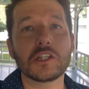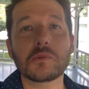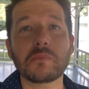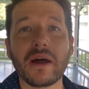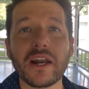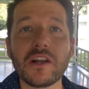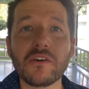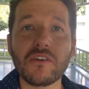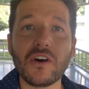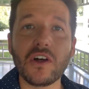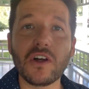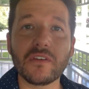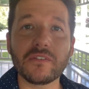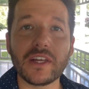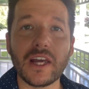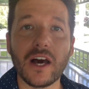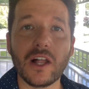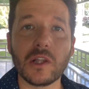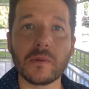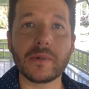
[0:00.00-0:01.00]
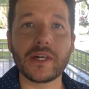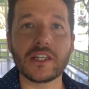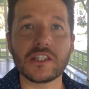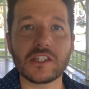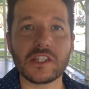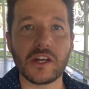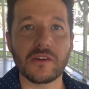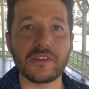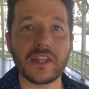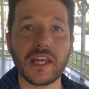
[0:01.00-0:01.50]
spite of all of the elements
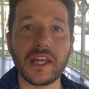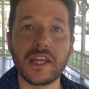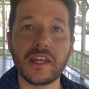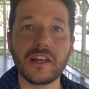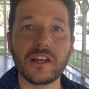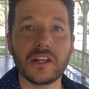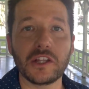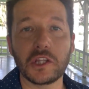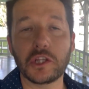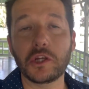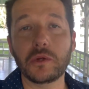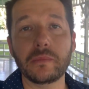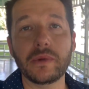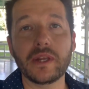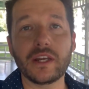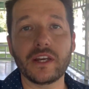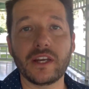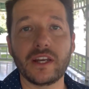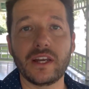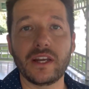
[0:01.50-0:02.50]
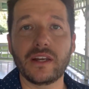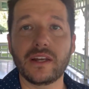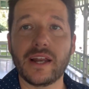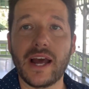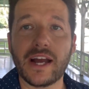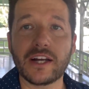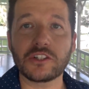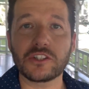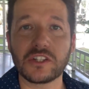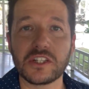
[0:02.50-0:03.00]
of the heat and the humidity, it
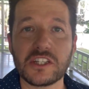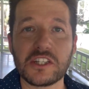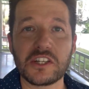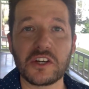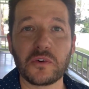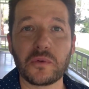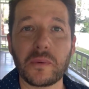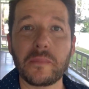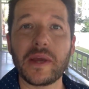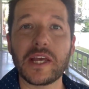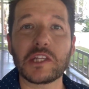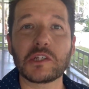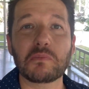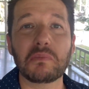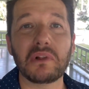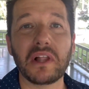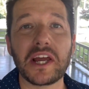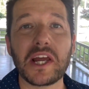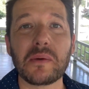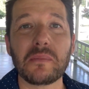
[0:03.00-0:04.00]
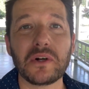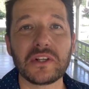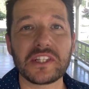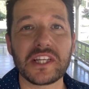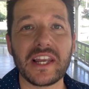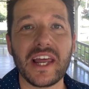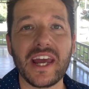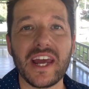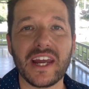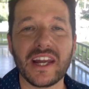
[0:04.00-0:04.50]
actually still remains playable
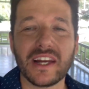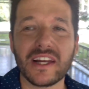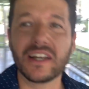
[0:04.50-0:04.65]
today.